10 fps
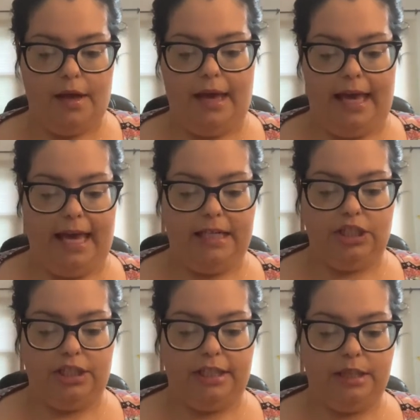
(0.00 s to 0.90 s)
and
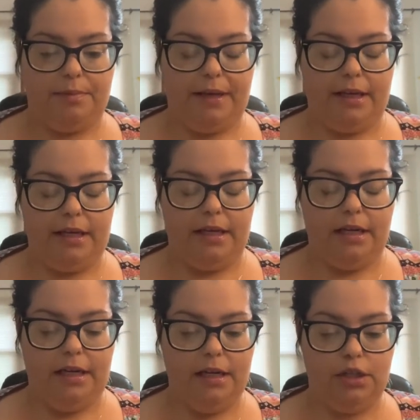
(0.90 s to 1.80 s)
she is
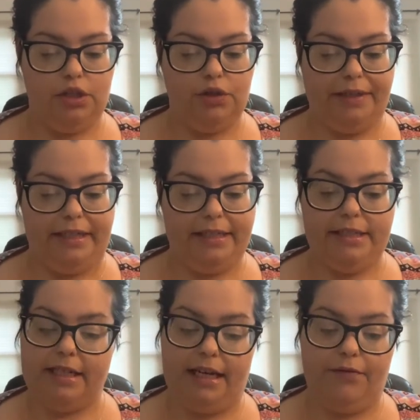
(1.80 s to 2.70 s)
being treated
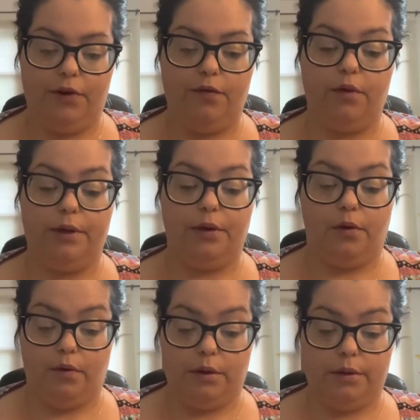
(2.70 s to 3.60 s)
today for fluid
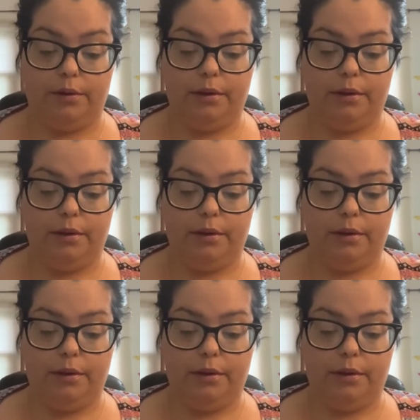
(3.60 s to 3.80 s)
overload.